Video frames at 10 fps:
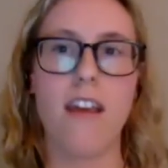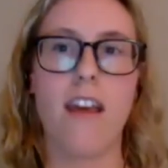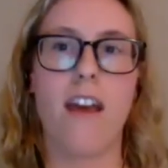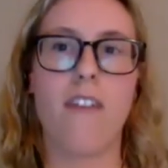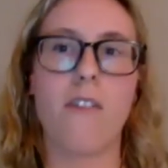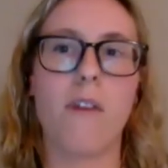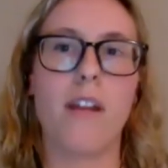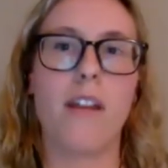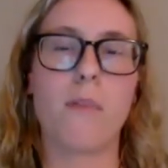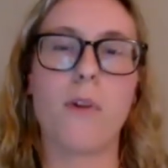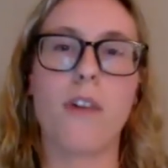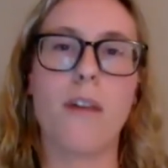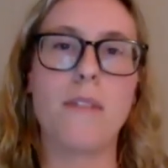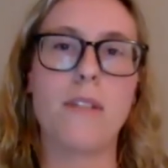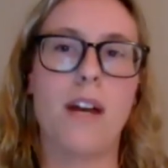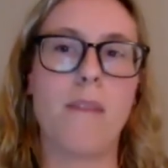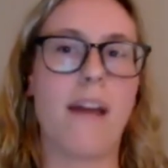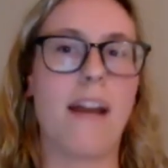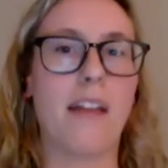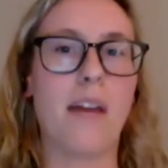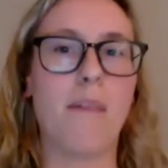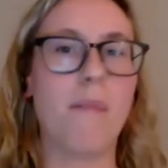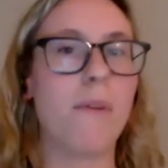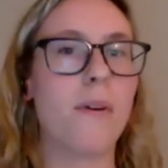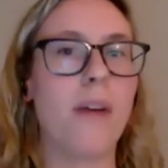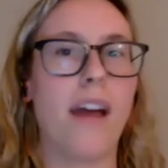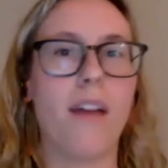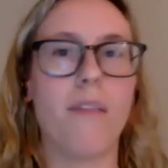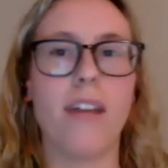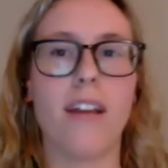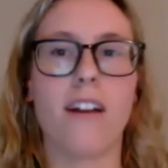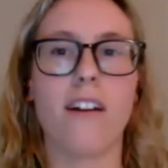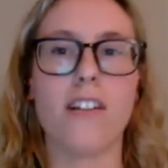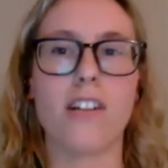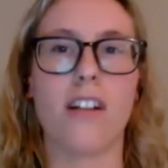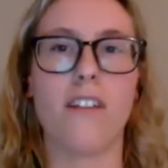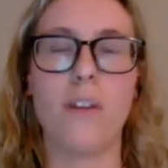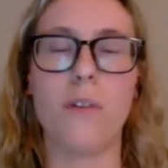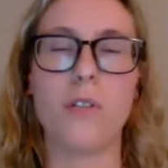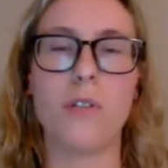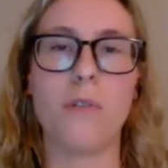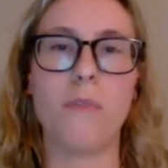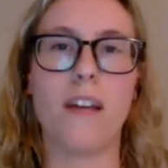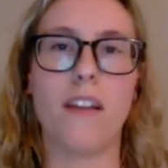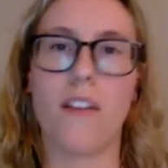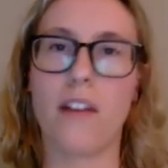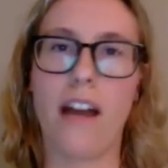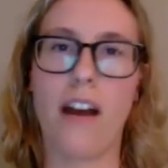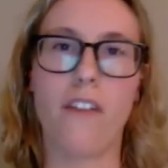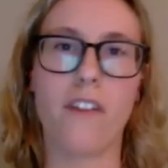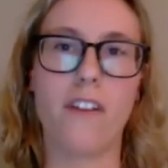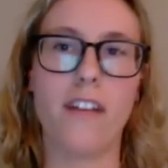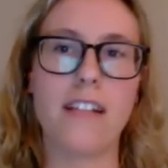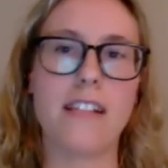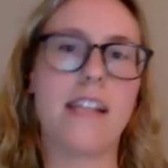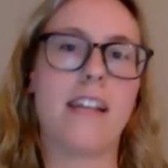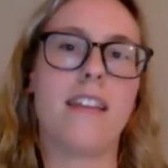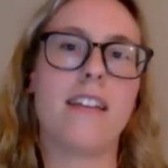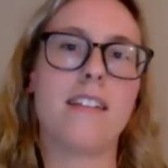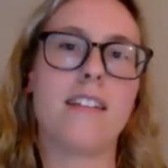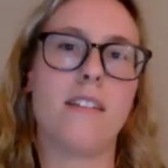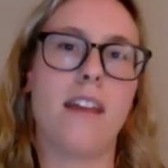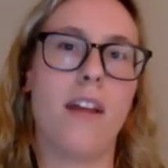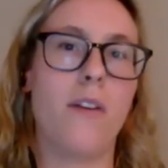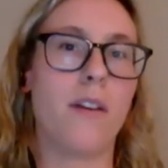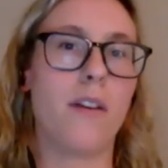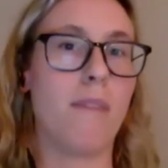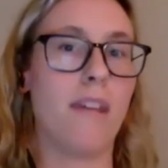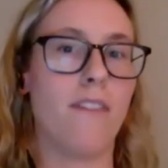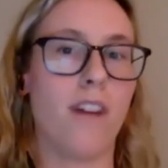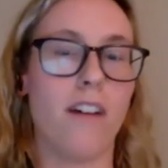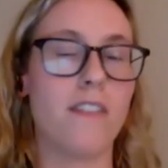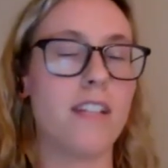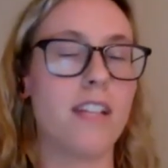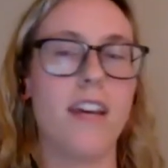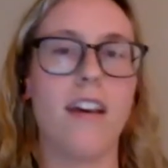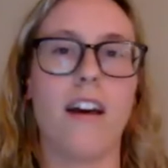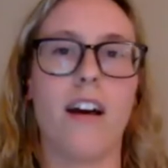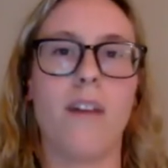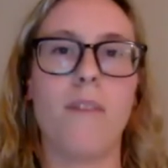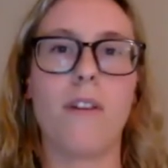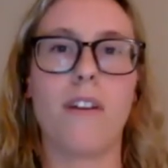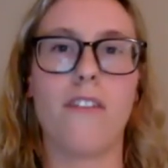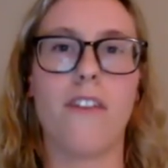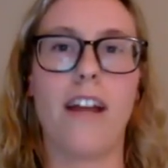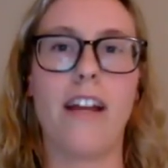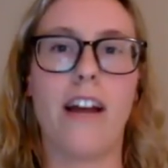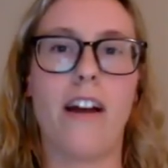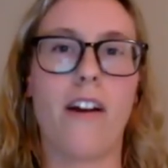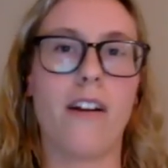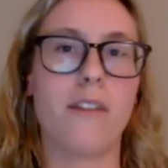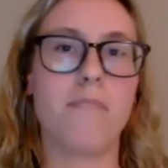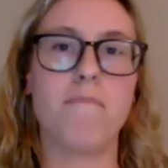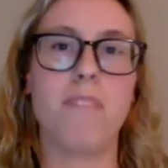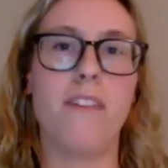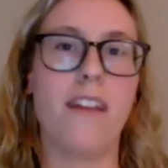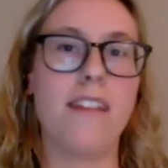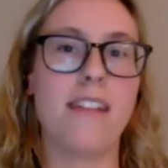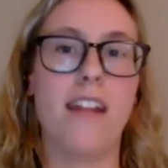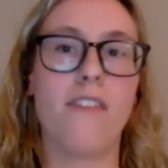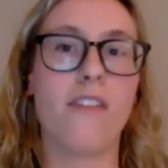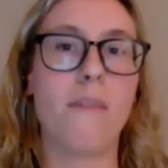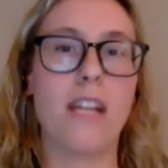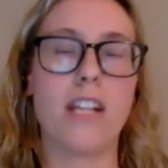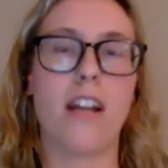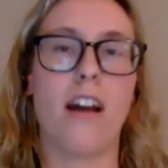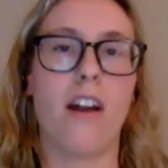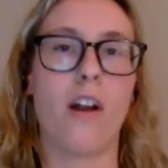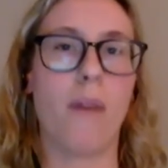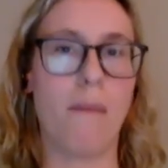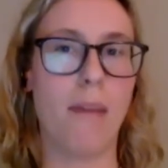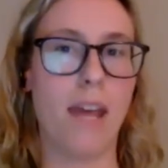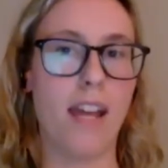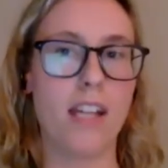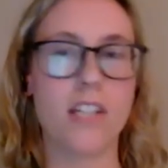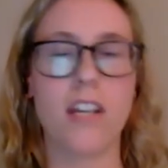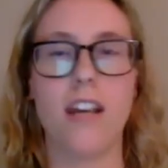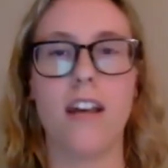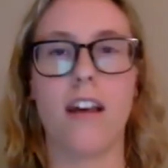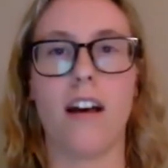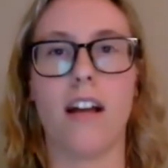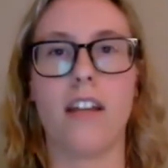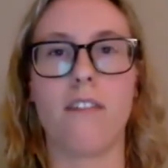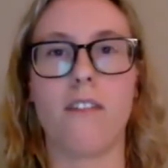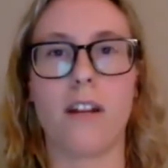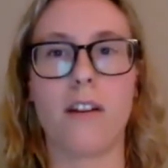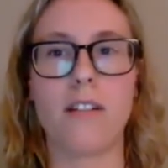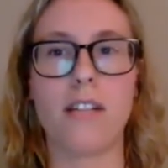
Everyone in the program is automatically a member, and we encourage all of you to be on the lookout for events like this so that you can be involved. Um, you can find our events and information on our webpage, on the Rutgers